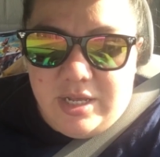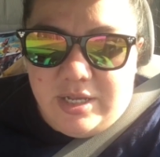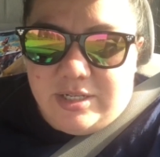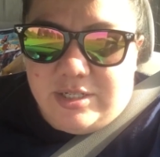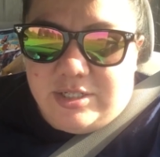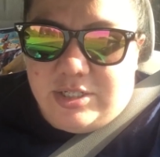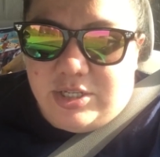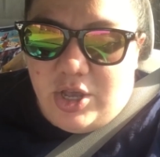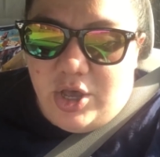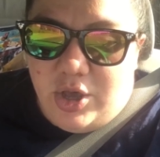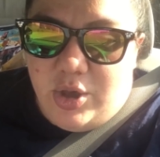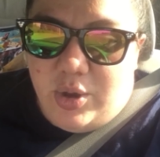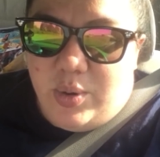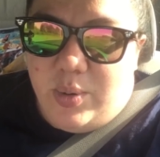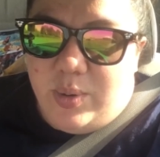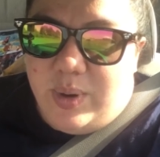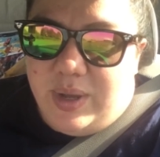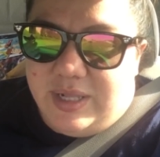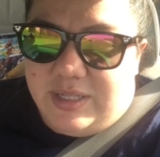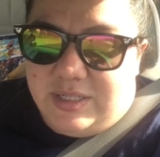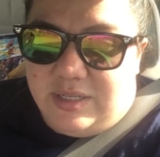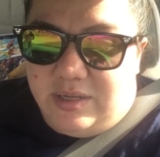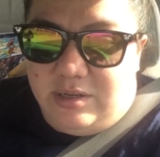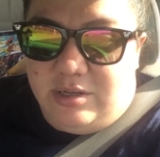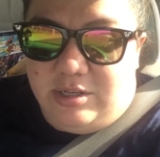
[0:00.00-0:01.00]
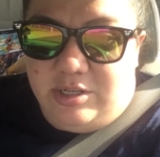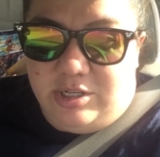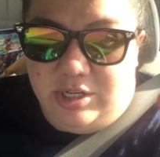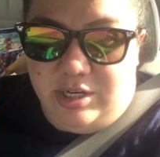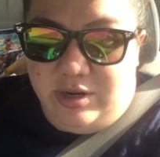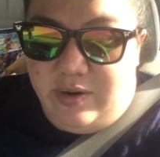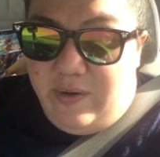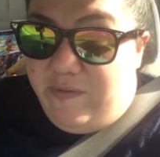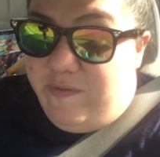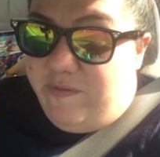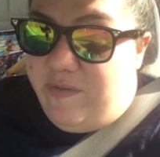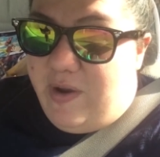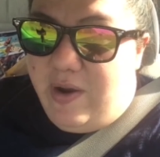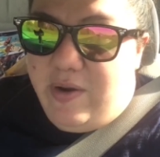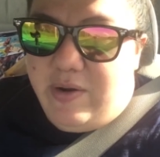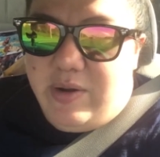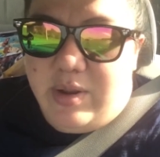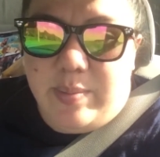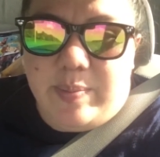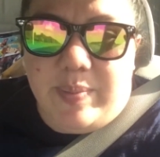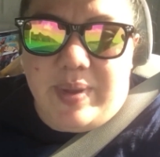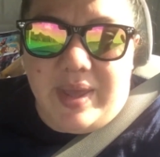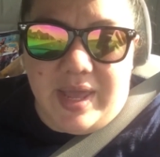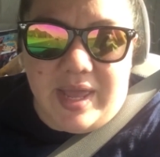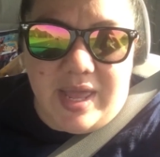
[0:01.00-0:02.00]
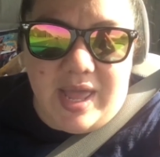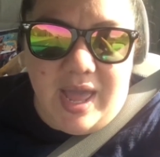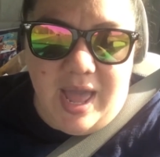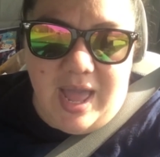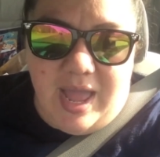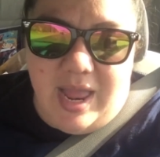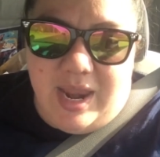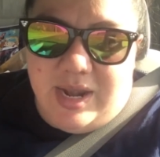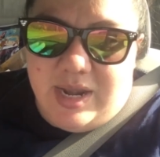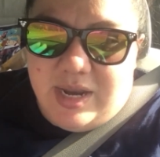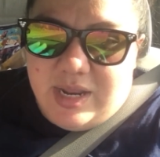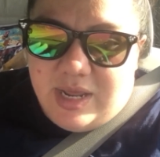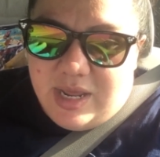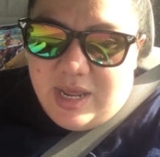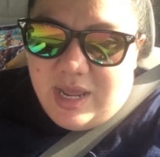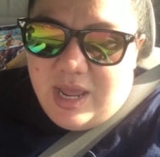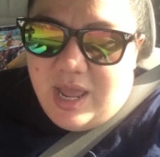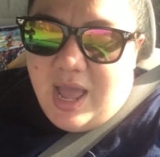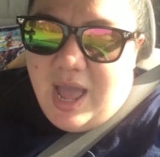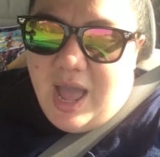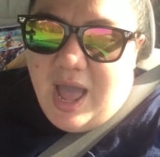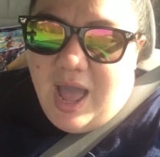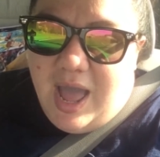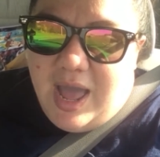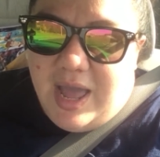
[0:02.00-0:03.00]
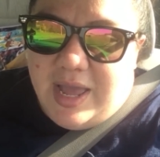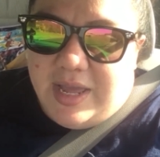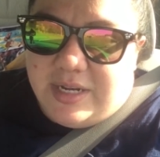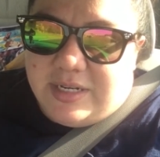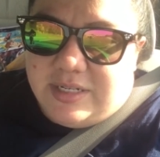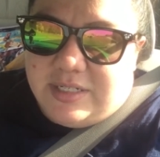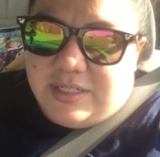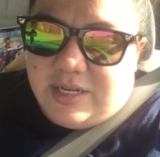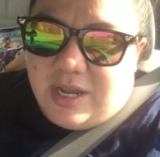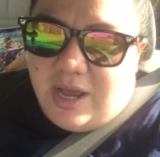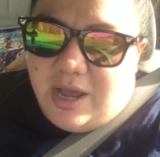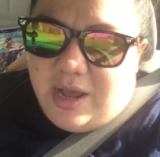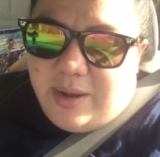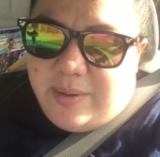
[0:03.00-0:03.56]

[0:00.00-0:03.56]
So it's a very big head, and